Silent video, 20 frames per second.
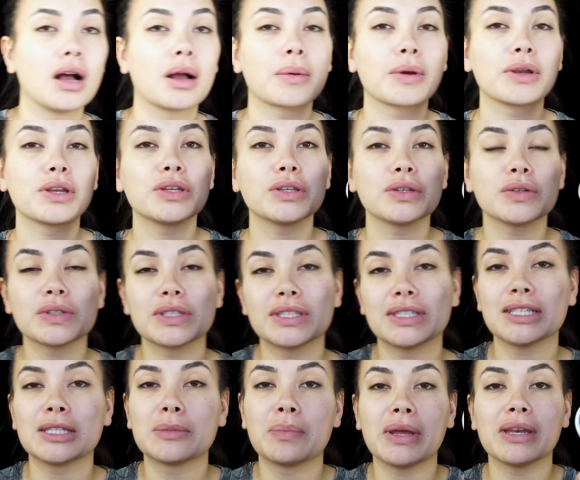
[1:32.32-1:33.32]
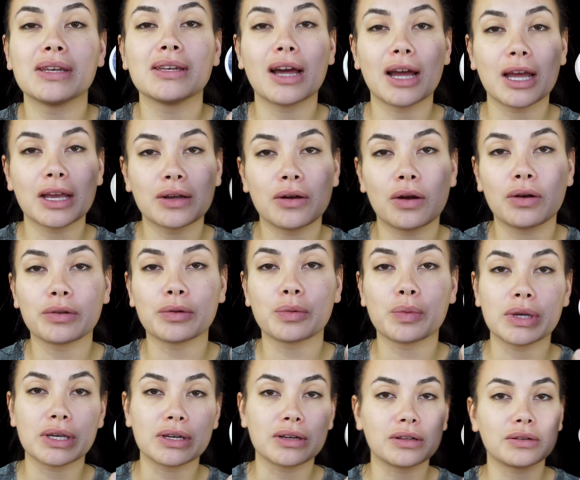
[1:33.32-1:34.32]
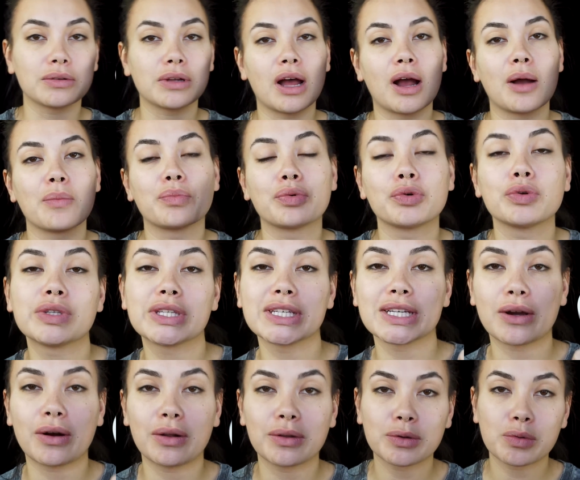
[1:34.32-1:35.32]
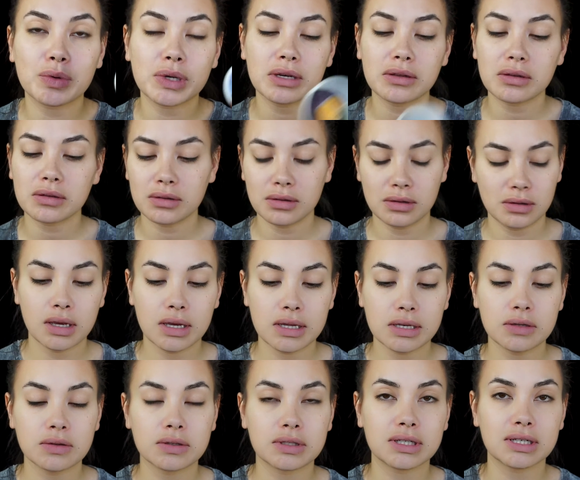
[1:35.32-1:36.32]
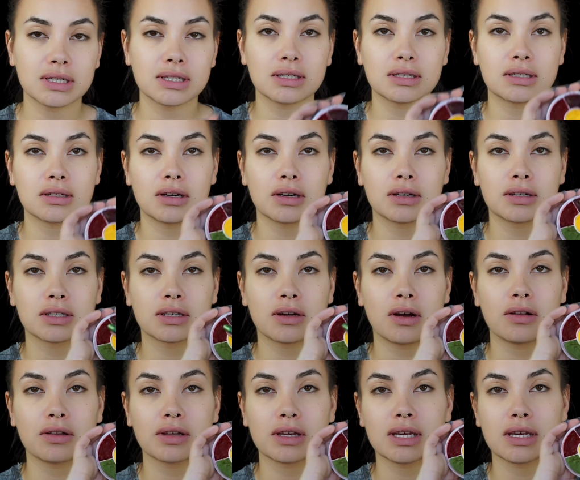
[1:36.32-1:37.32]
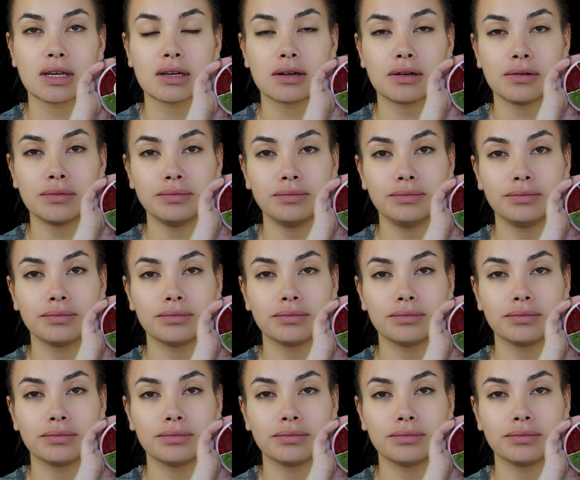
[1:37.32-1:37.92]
I'm going to use this Ben Nye color wheel, bruising color wheel, and using the darkest color here.